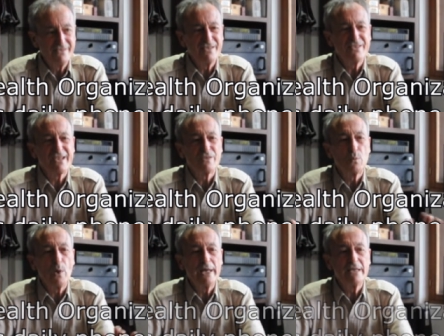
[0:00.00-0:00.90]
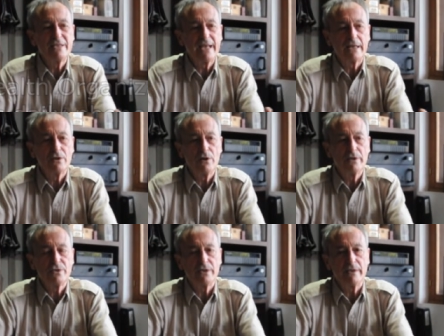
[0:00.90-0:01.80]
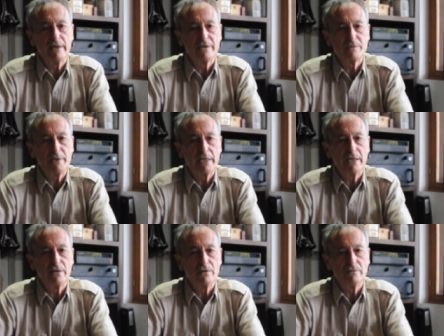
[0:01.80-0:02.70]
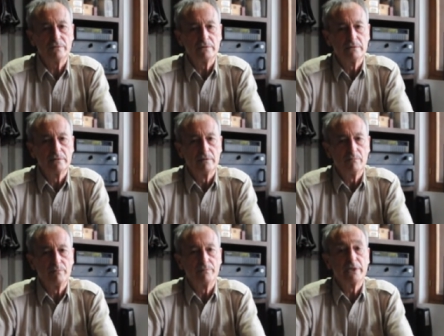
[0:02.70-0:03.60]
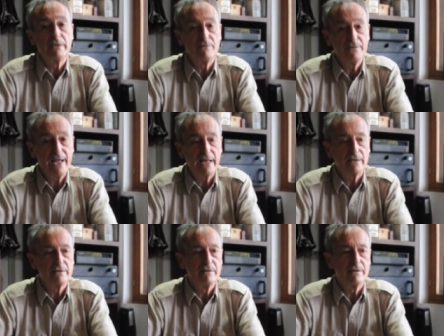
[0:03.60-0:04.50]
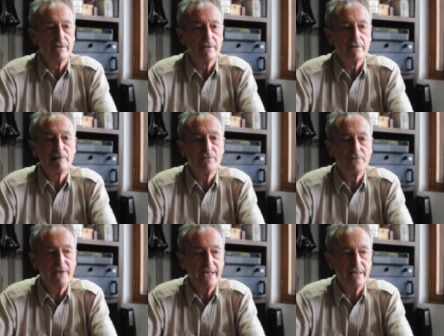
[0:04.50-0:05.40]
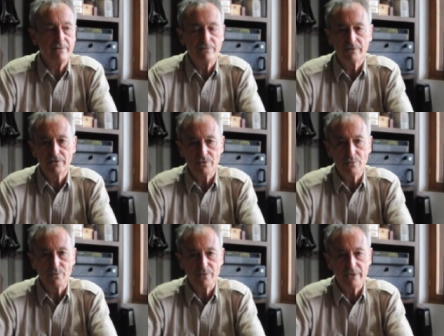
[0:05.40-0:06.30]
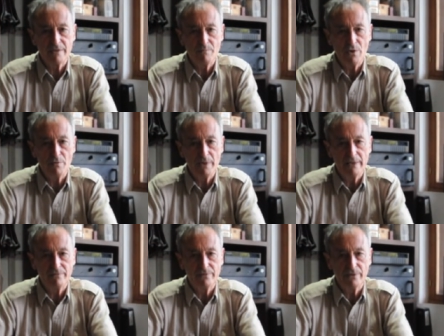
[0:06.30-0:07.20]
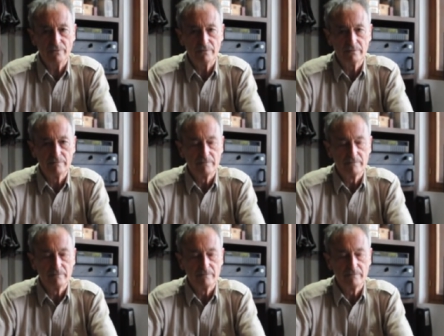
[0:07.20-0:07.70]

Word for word: This is just one technology they are speaking of, but in fact there are 5 used in a mobile phone.